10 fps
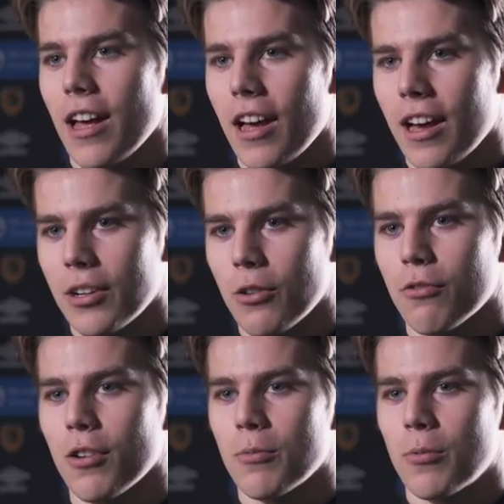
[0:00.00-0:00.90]
I know
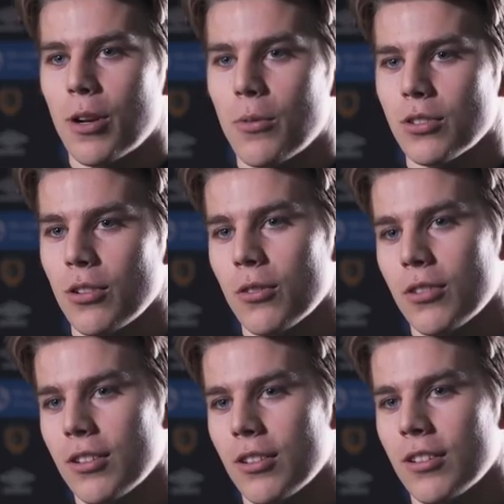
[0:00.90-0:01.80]
from when I was at
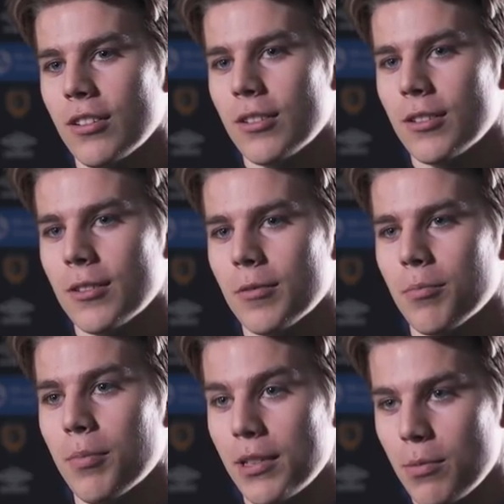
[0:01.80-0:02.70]
Lona, uh,
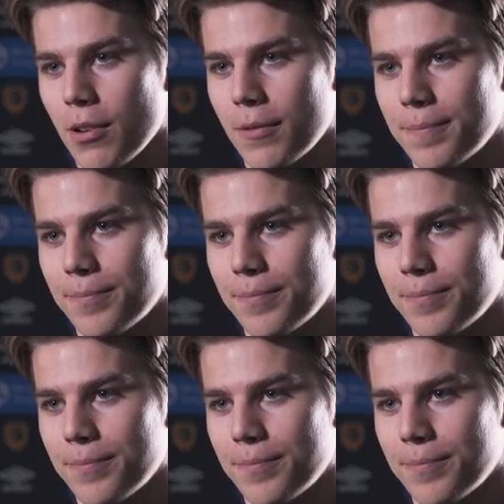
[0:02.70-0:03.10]
Peterborough.